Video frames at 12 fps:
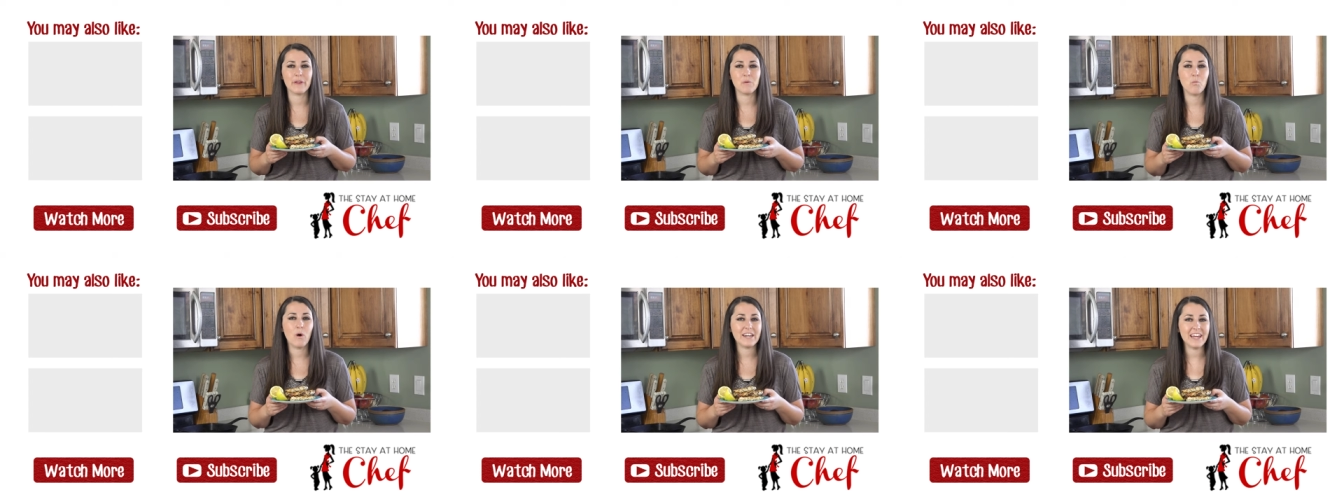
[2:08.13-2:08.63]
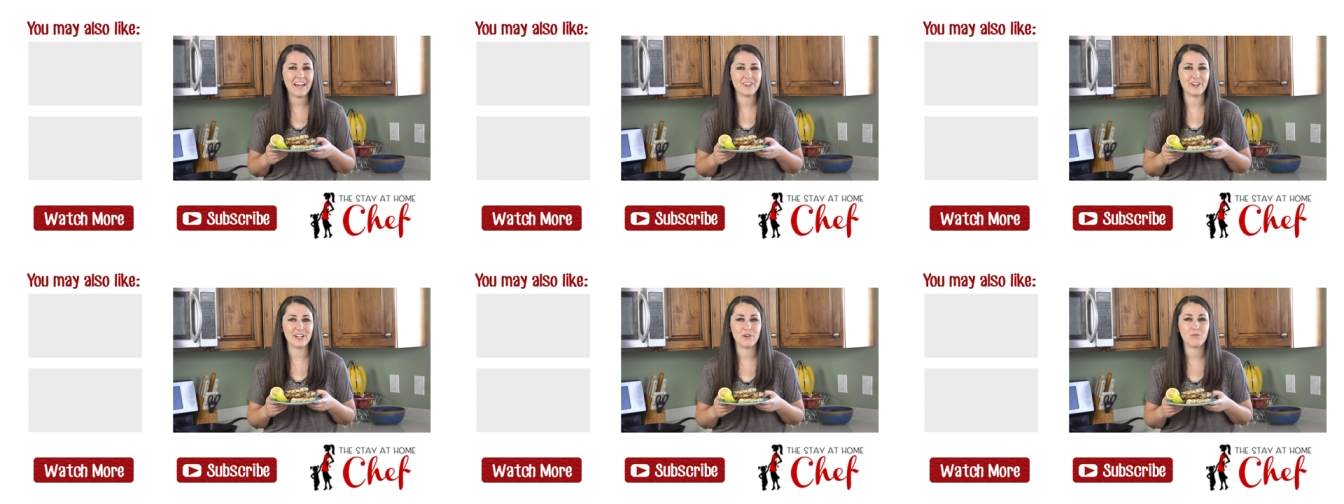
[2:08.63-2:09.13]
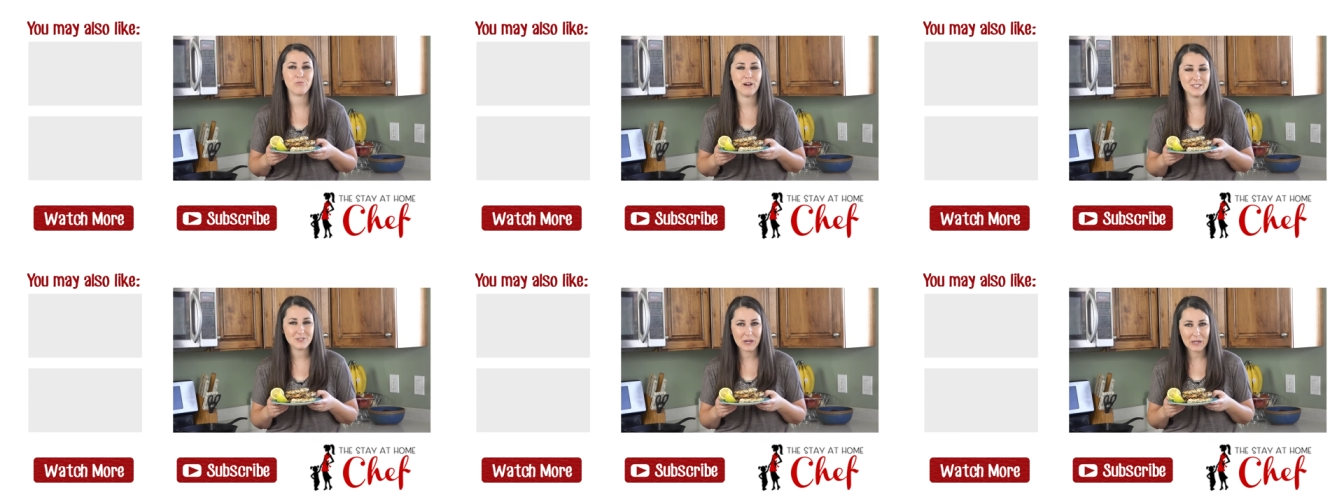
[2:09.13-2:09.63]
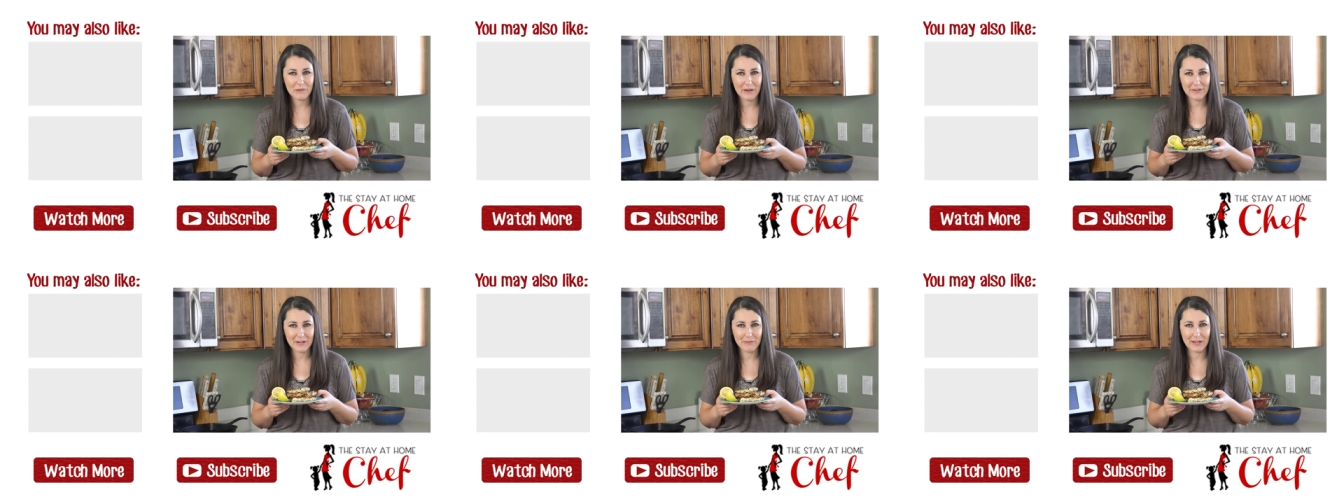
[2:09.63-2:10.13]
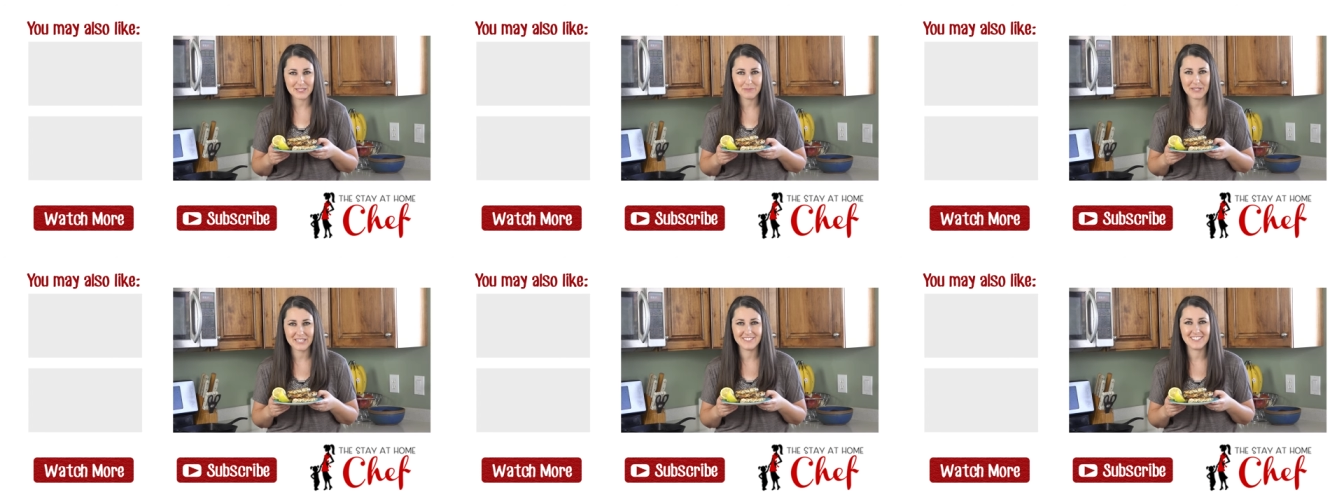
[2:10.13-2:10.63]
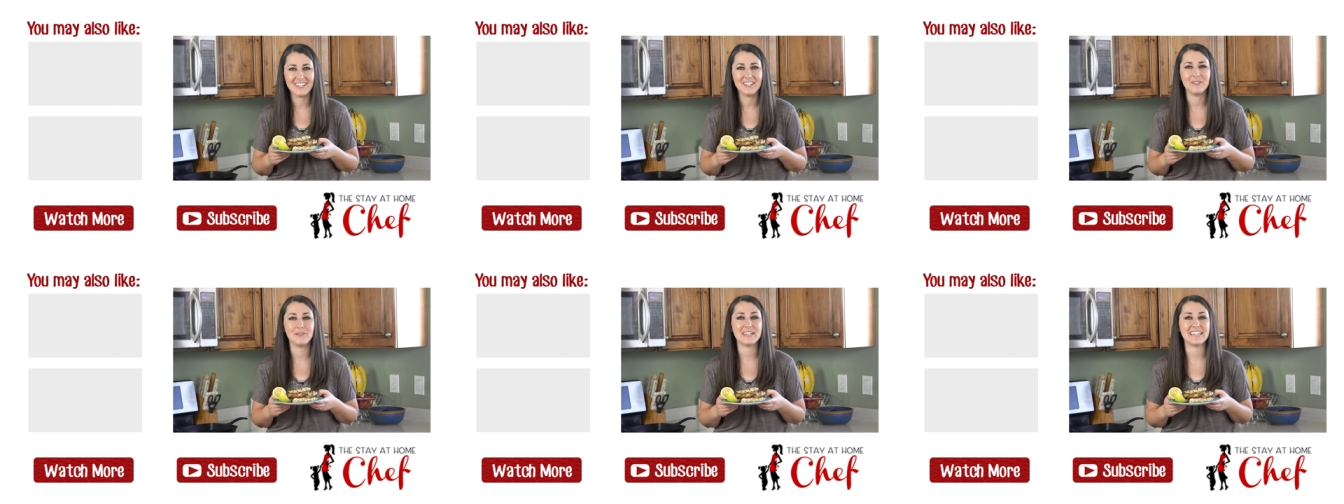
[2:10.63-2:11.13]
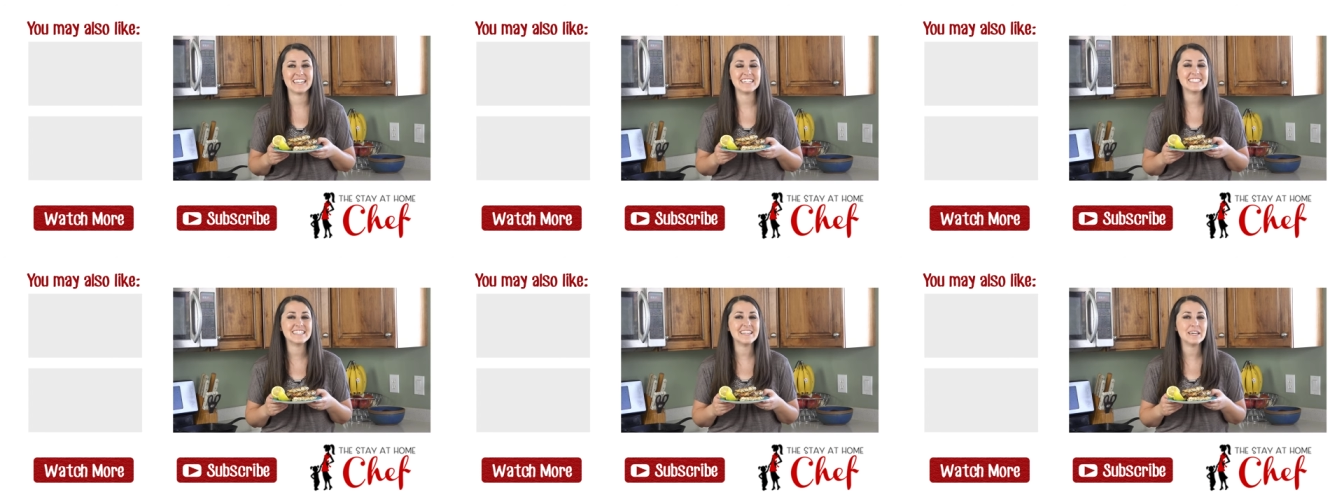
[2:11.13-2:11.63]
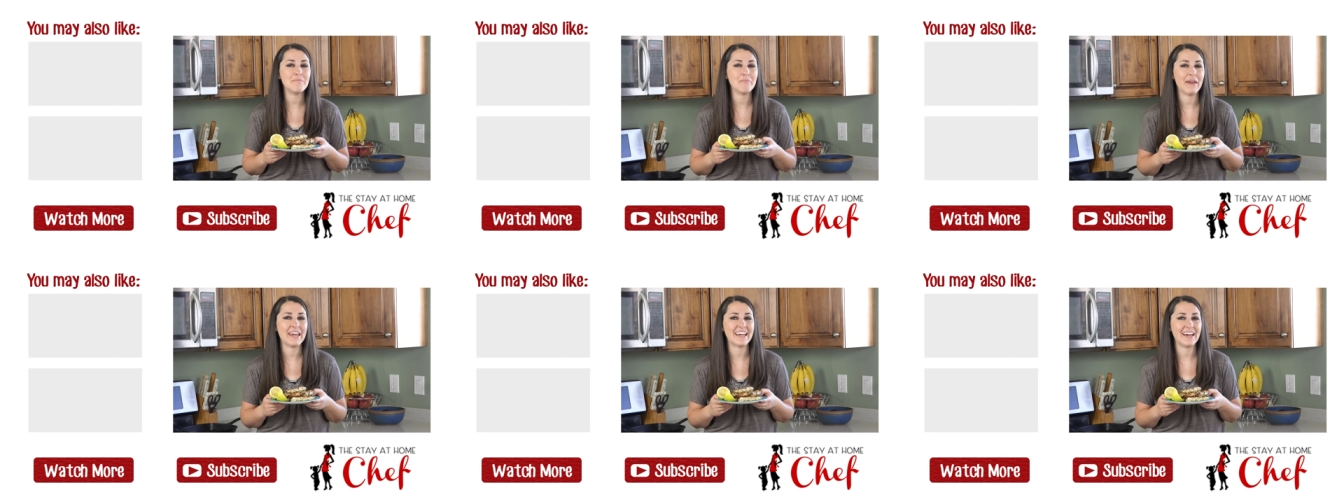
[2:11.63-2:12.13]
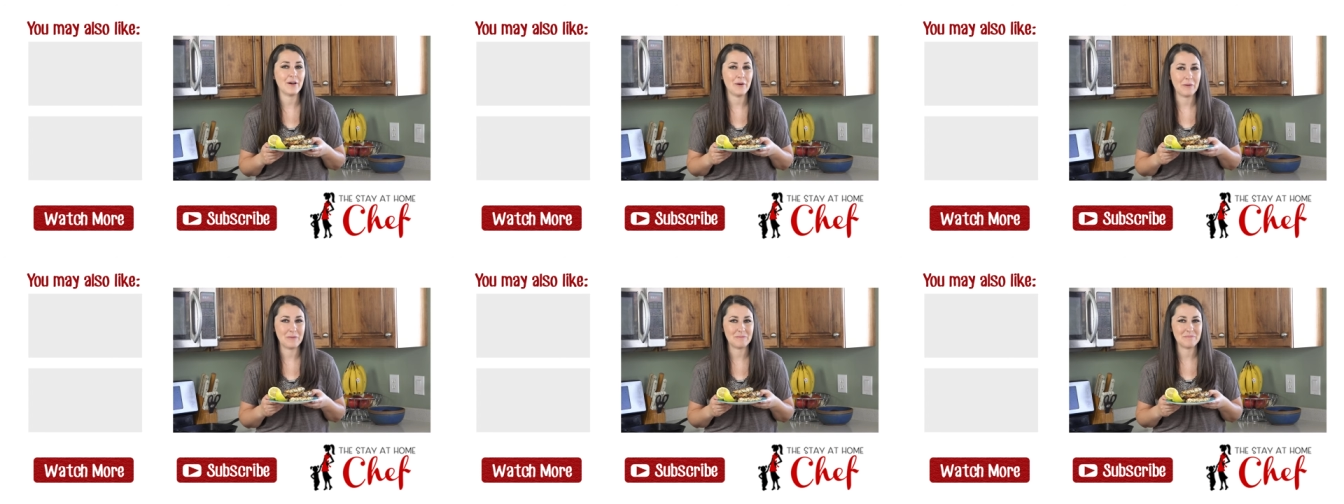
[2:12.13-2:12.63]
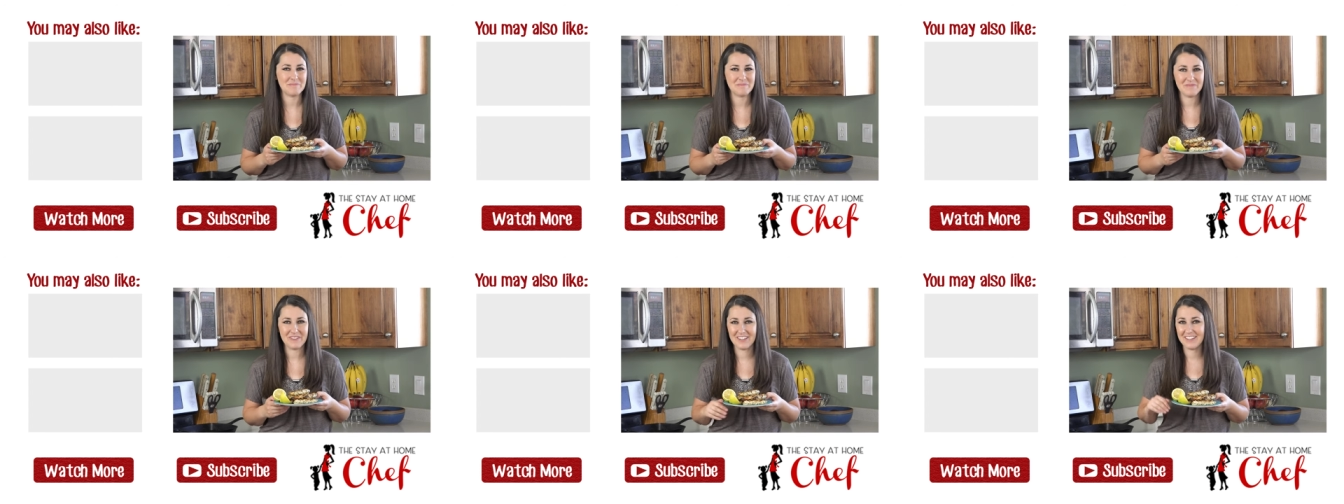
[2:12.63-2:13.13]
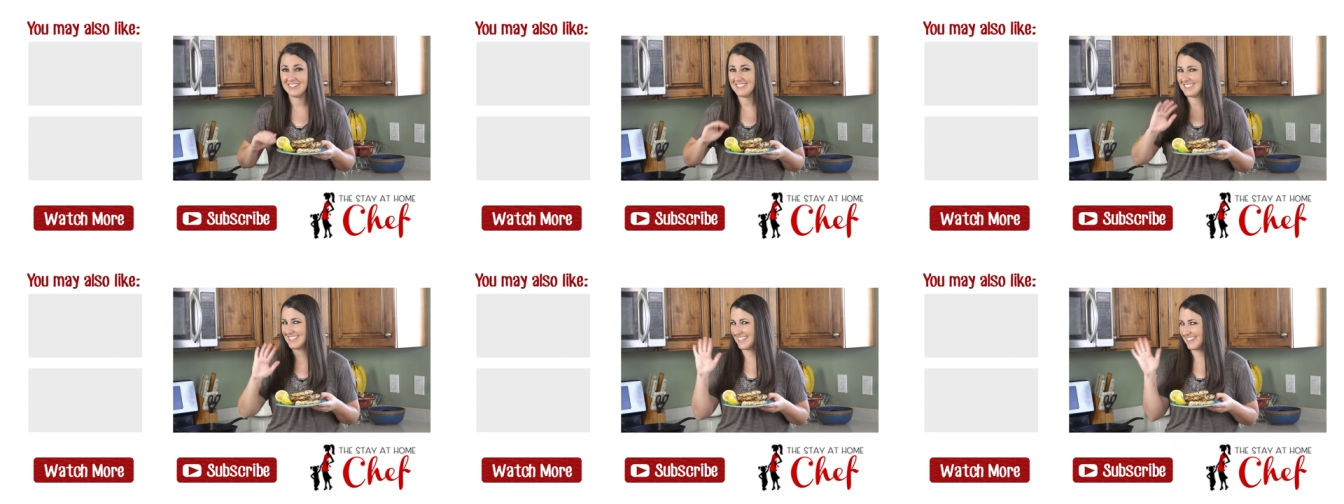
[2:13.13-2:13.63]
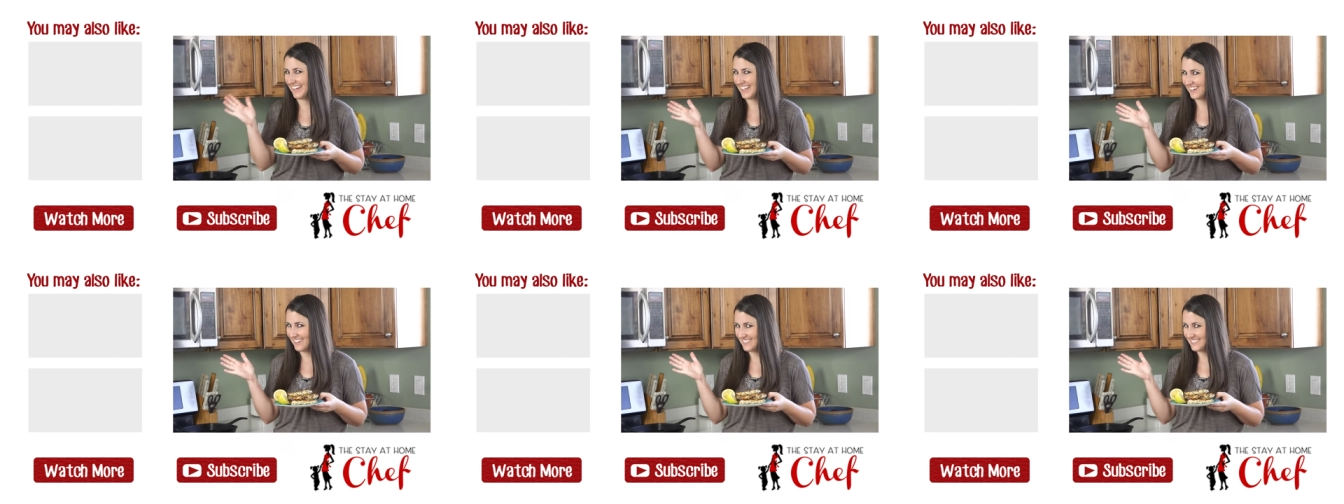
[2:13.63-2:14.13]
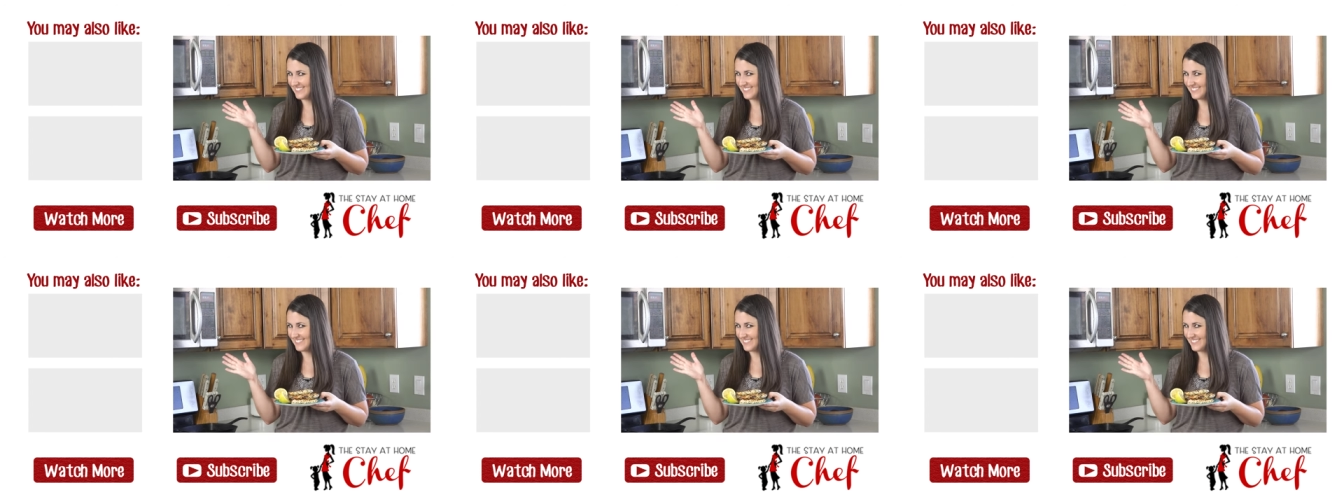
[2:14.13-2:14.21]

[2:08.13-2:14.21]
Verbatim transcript: than one hundred restaurant quality recipes you can easily make at home. See you later.